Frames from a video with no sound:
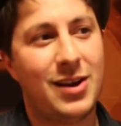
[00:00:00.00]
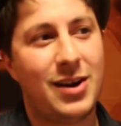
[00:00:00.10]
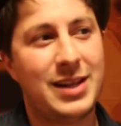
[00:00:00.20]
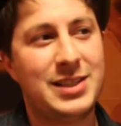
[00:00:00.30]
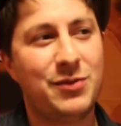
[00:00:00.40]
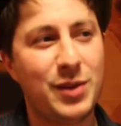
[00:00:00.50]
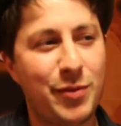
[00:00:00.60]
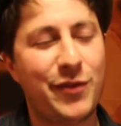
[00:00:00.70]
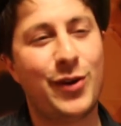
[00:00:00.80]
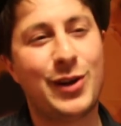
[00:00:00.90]
I definitely
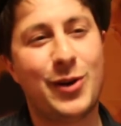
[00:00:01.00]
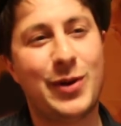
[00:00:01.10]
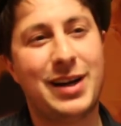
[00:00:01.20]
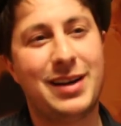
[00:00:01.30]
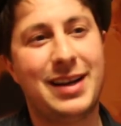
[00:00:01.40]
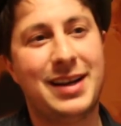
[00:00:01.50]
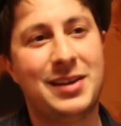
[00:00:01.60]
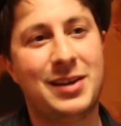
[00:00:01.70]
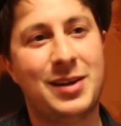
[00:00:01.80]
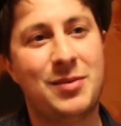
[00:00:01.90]
prefer to go out
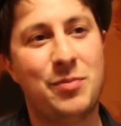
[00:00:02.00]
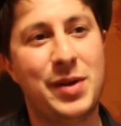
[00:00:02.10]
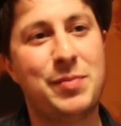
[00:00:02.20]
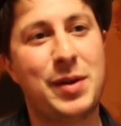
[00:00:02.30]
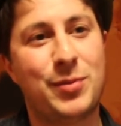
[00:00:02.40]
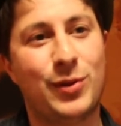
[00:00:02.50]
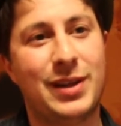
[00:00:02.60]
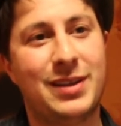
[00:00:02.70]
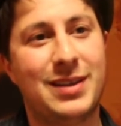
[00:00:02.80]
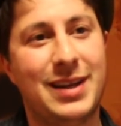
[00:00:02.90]
and meet people
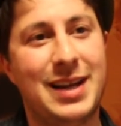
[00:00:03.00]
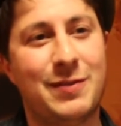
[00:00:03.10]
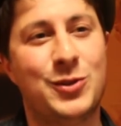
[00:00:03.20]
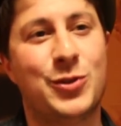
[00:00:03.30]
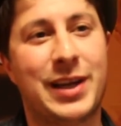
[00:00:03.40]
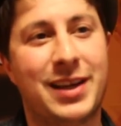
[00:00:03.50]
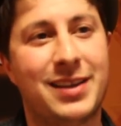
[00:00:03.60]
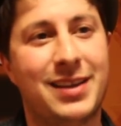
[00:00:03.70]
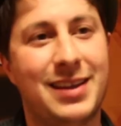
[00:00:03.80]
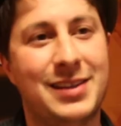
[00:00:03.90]
and have a
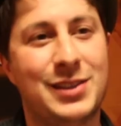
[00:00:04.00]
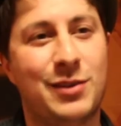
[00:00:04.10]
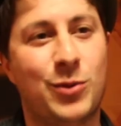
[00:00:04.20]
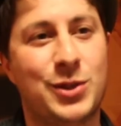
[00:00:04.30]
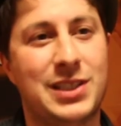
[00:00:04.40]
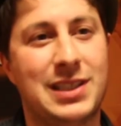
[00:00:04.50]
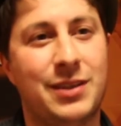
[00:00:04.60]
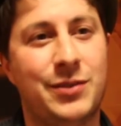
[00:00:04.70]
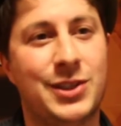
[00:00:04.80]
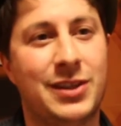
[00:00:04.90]
drink instead of watching
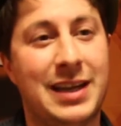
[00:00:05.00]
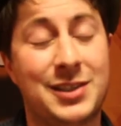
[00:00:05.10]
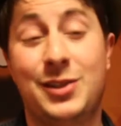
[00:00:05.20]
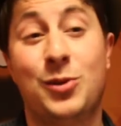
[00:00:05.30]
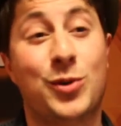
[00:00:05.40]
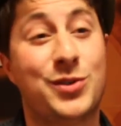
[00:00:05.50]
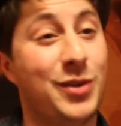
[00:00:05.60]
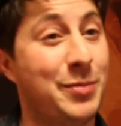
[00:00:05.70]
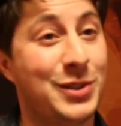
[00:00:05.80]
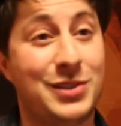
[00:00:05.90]
television. I actually don't watch
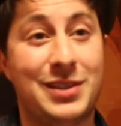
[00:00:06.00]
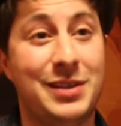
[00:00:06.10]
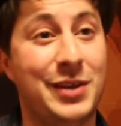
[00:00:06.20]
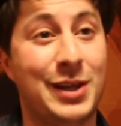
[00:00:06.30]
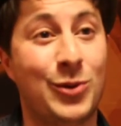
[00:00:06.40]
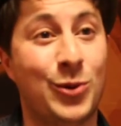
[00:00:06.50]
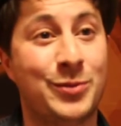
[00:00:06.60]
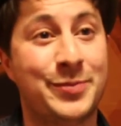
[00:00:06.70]
very much TV at all.